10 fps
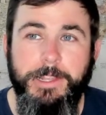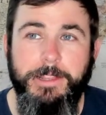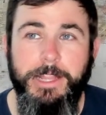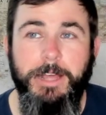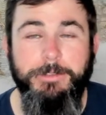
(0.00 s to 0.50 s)

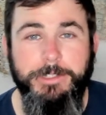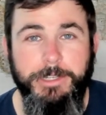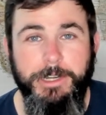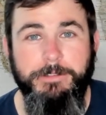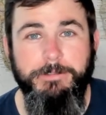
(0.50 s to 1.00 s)
That was
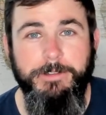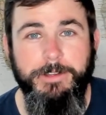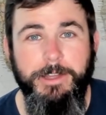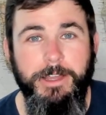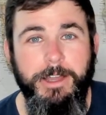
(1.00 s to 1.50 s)
tough.
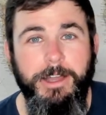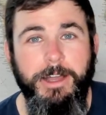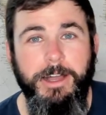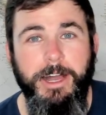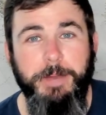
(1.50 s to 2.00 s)

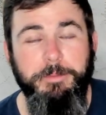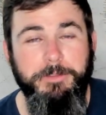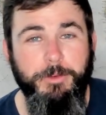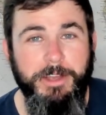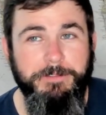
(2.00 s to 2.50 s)

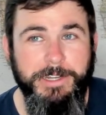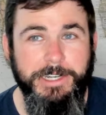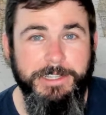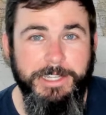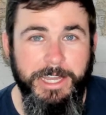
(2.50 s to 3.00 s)
Before I found
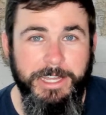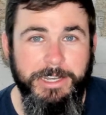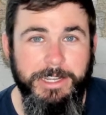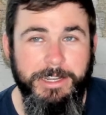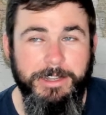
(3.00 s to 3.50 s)
out the
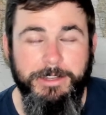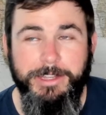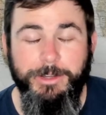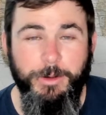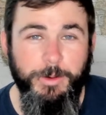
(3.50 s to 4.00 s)
ending,
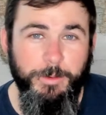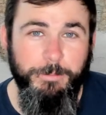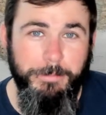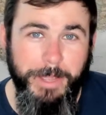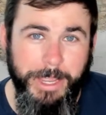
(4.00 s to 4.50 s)
the old
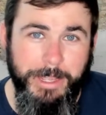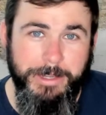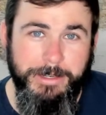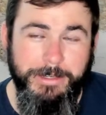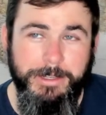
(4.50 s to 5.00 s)

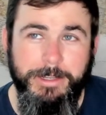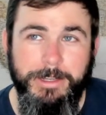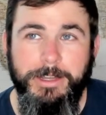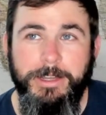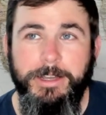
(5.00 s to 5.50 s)
man.
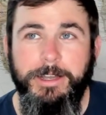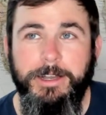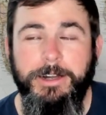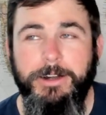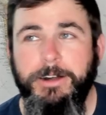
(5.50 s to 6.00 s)

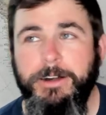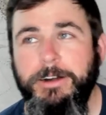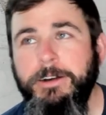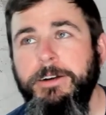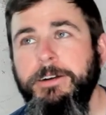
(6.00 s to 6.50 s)

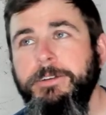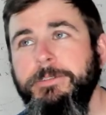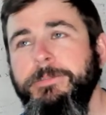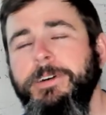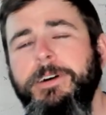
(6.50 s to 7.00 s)
Oh,
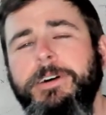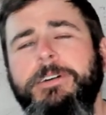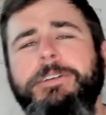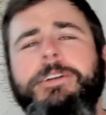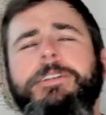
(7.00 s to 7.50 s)

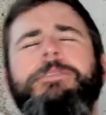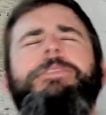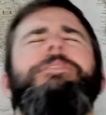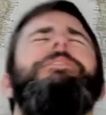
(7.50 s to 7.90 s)
another one.